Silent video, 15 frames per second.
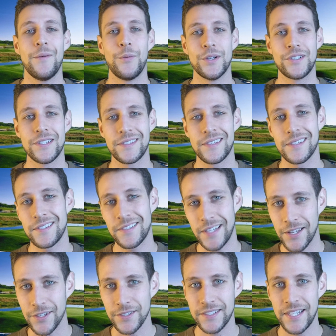which is the
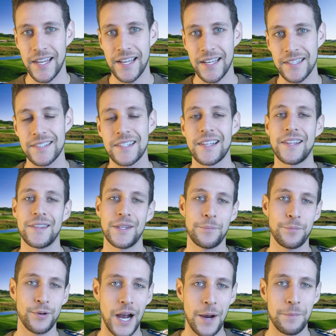sales tax, the
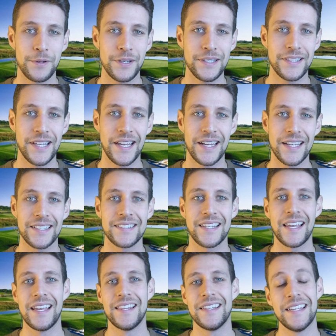property tax,
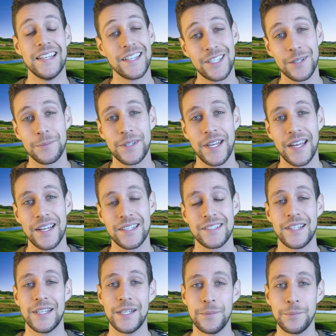and the income tax
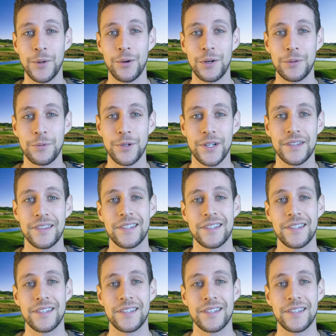in Bolingbrook.